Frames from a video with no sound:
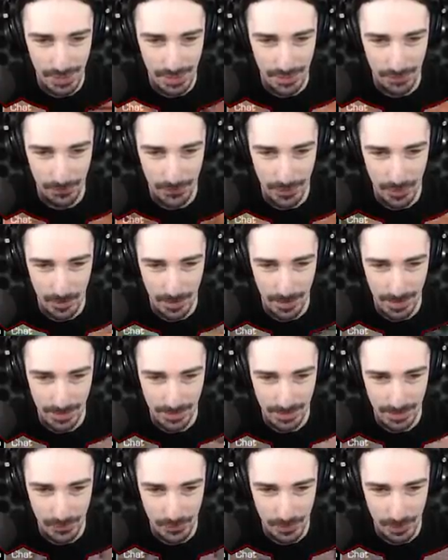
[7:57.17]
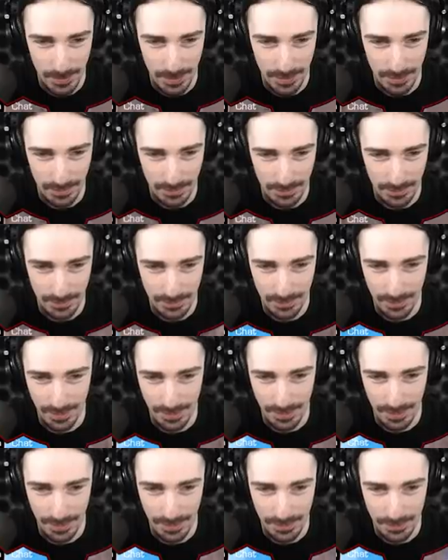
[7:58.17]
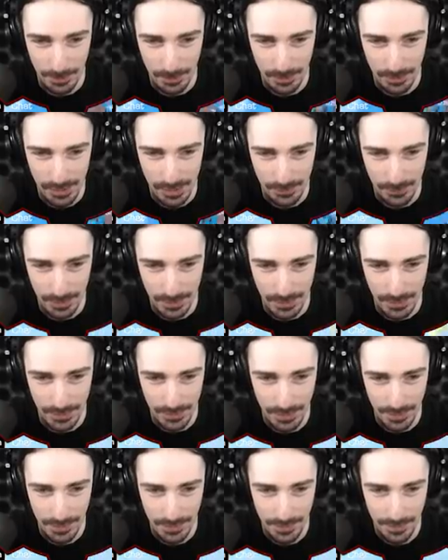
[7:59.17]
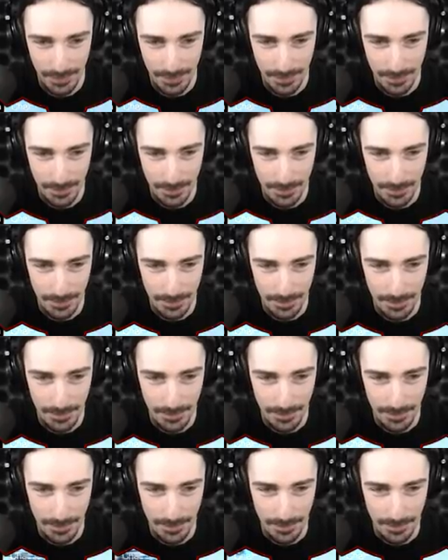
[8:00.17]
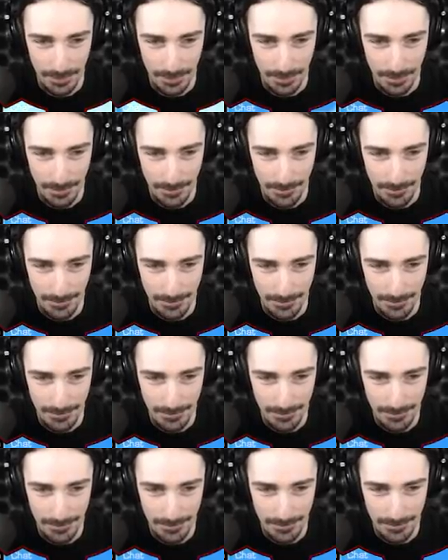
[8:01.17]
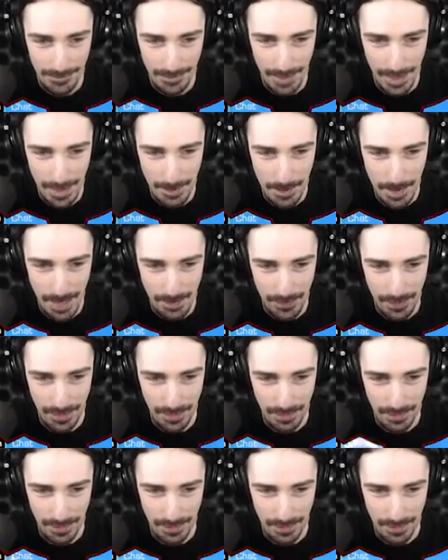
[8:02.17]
I feel my lift being more difficult. Oh, I look like you're getting tagged there. I'm having